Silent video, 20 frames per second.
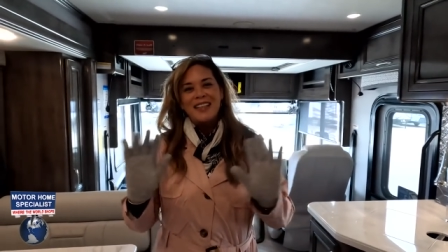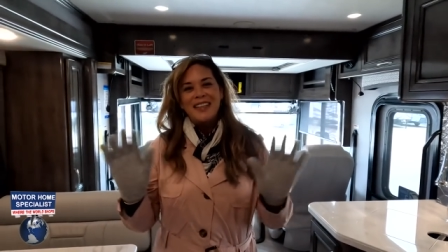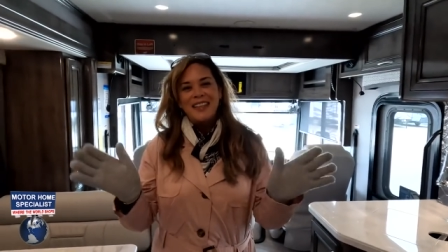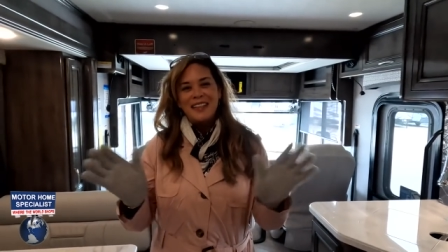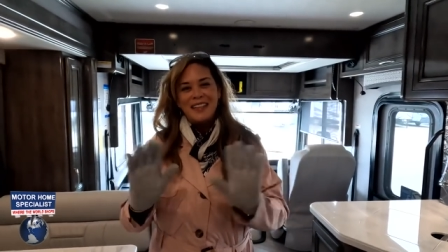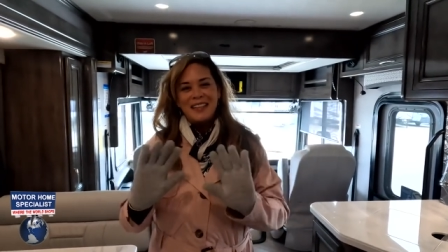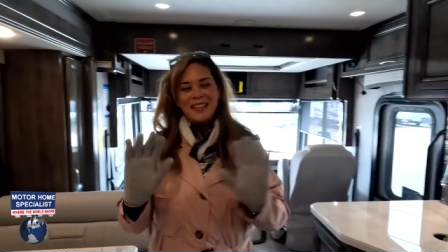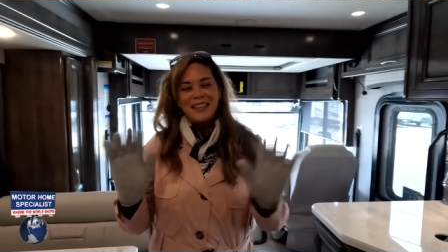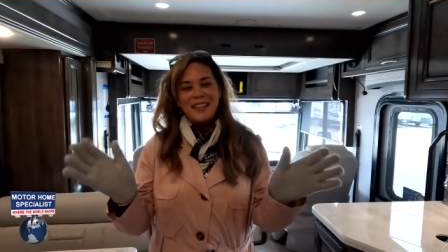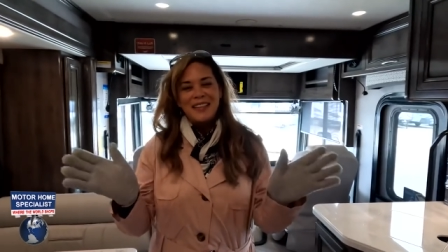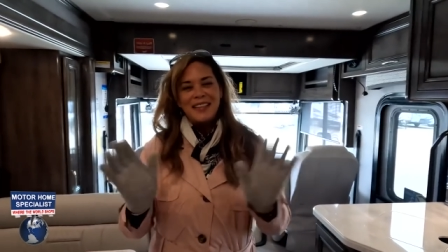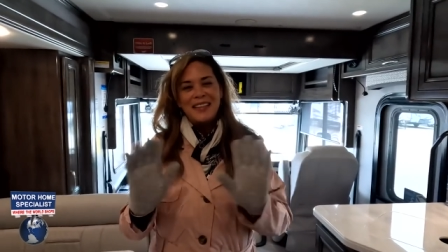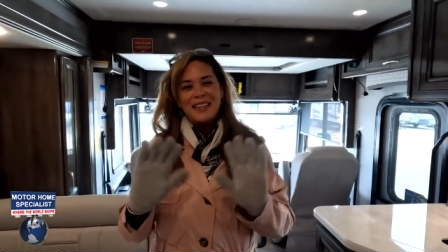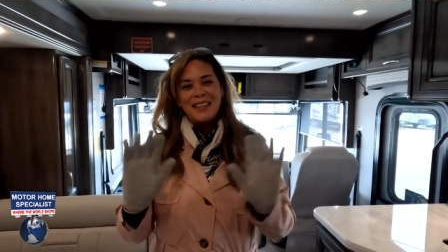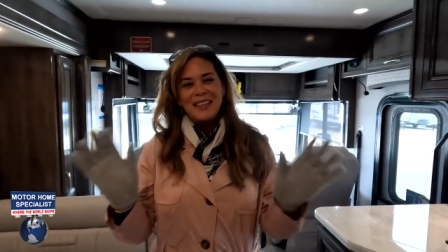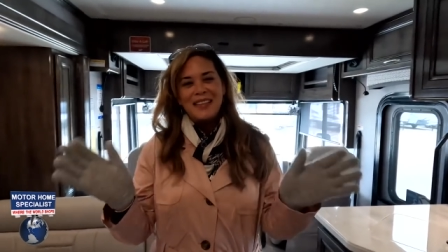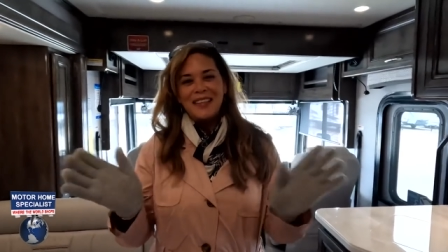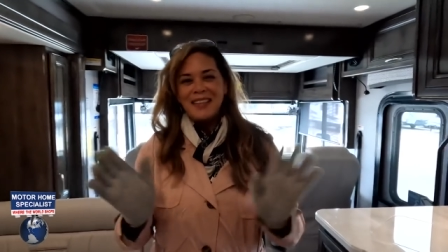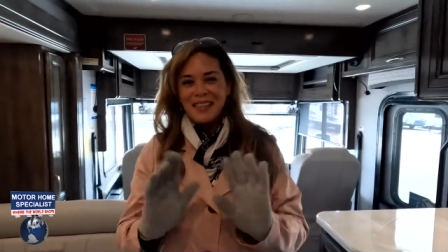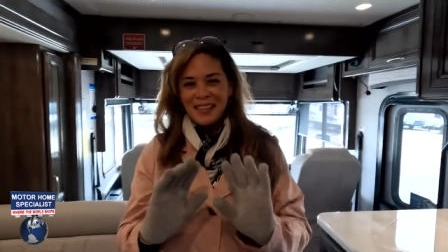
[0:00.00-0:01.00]
Thank you,
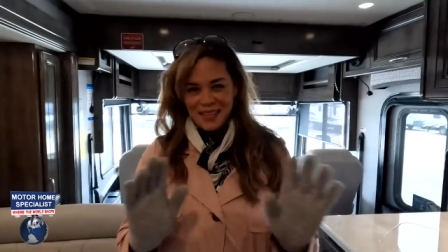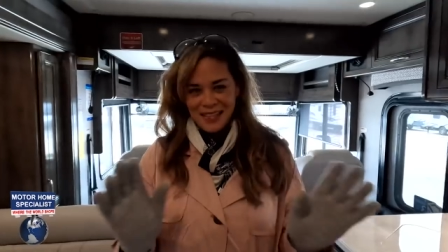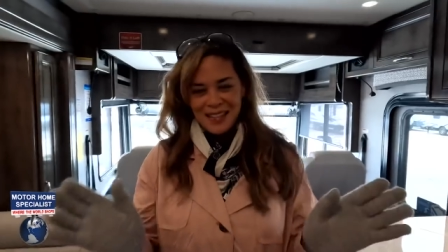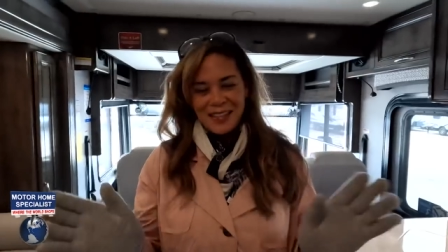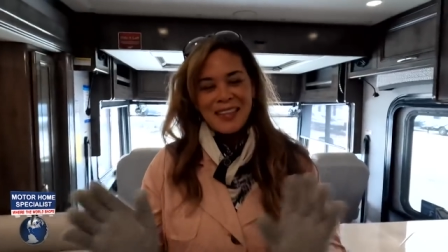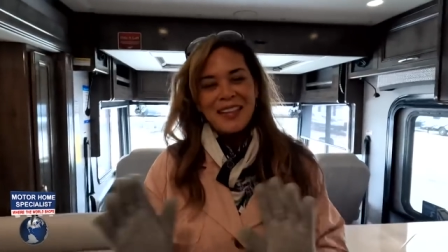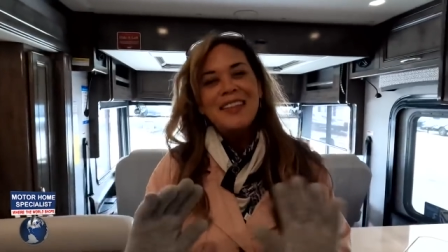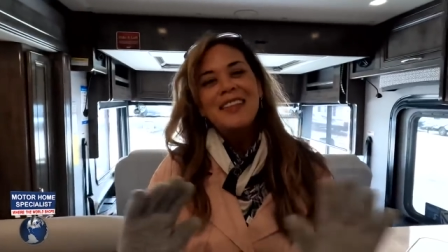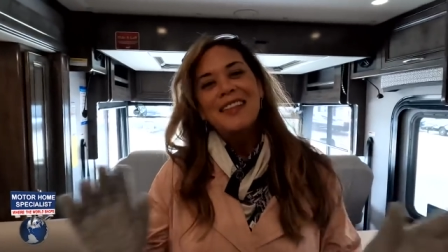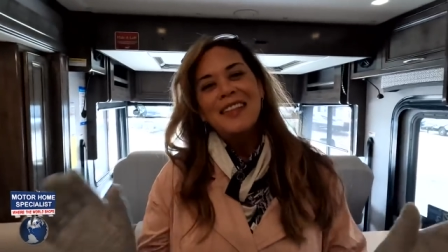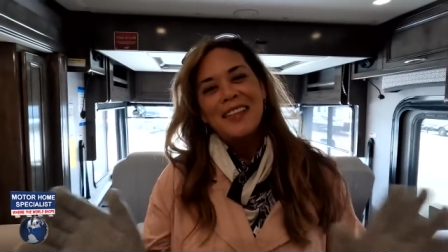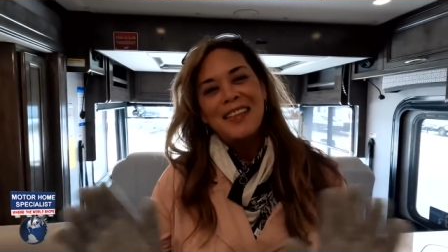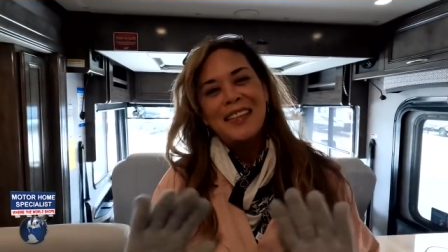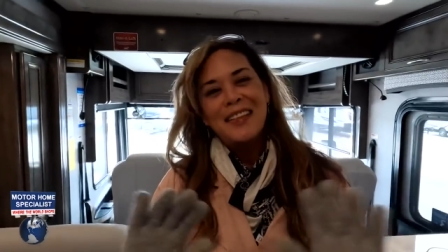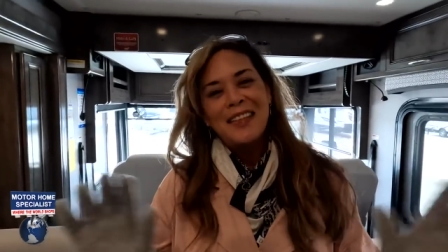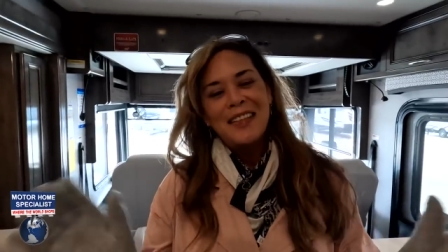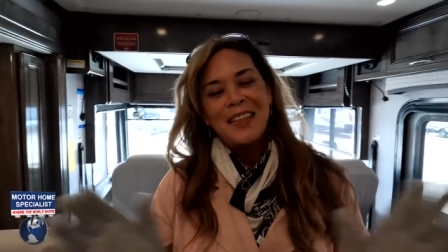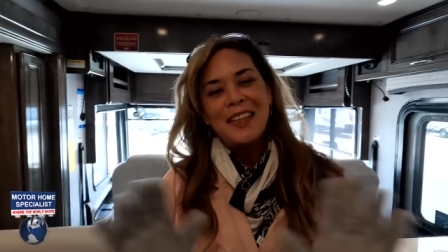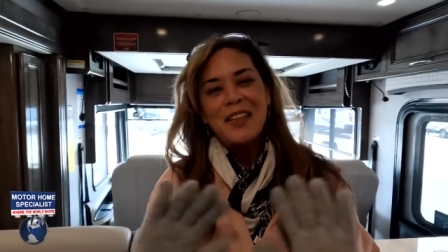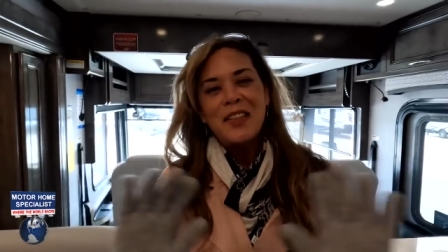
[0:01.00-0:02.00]
absolutely everybody, so much
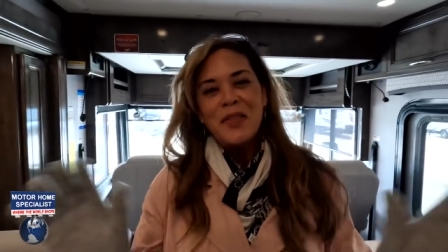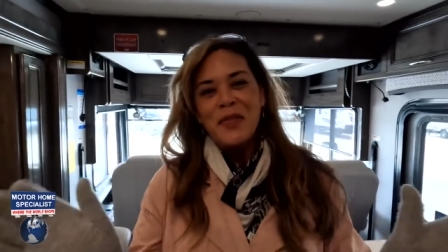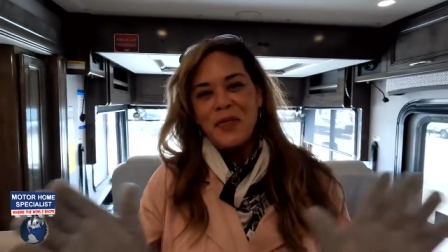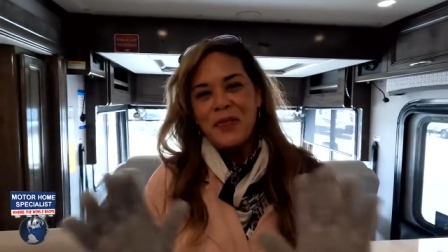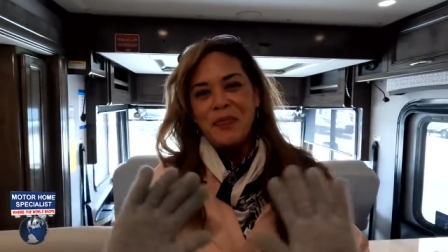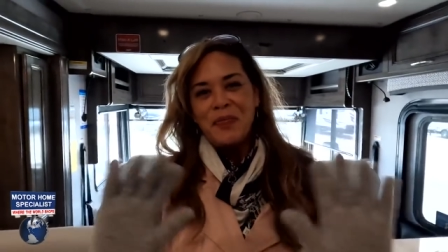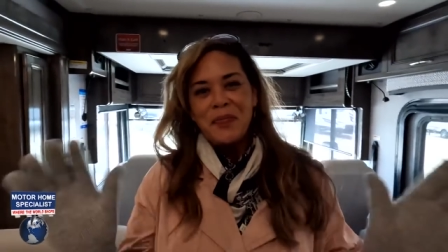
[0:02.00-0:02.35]
for watching.